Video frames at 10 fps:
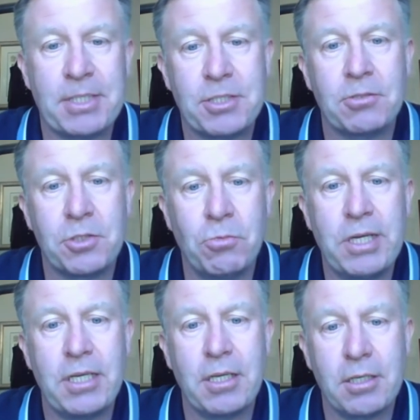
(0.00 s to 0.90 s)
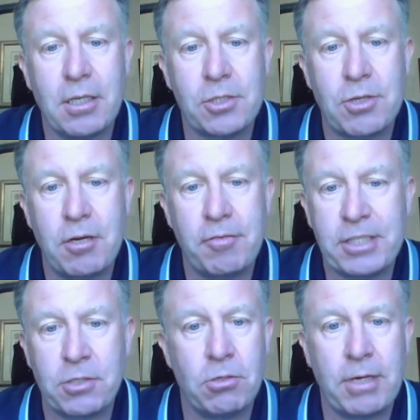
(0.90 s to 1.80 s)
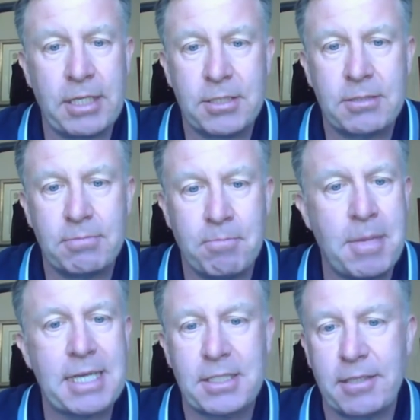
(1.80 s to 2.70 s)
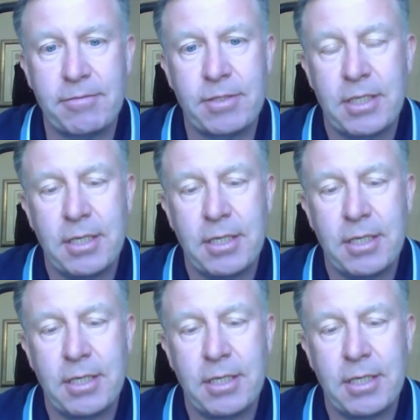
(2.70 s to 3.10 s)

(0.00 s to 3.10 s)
I mean, to win a trophy is always massive.